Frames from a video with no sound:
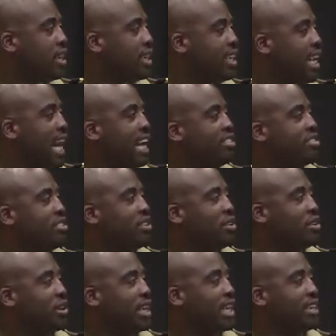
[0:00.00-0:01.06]
national
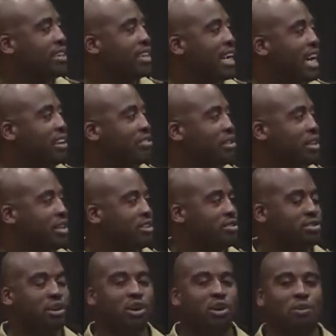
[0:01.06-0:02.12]
or international in
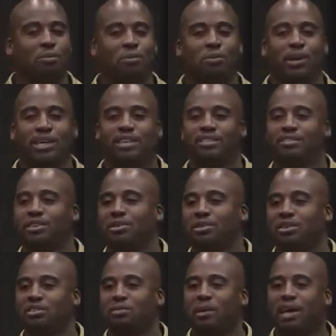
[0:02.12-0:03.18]
scope when considering
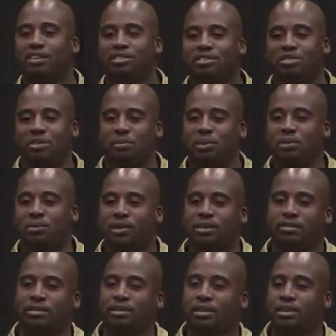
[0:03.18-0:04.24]
sponsorship requests.